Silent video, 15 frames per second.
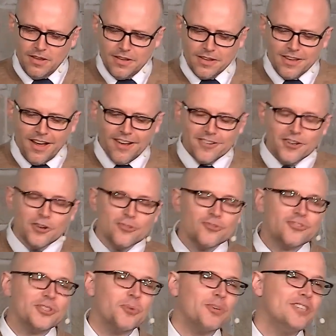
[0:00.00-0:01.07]
God
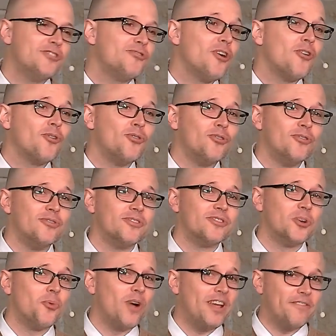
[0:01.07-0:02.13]
knows that we struggle to
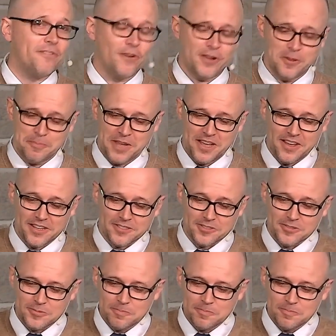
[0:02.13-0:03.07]
wait for him, guys.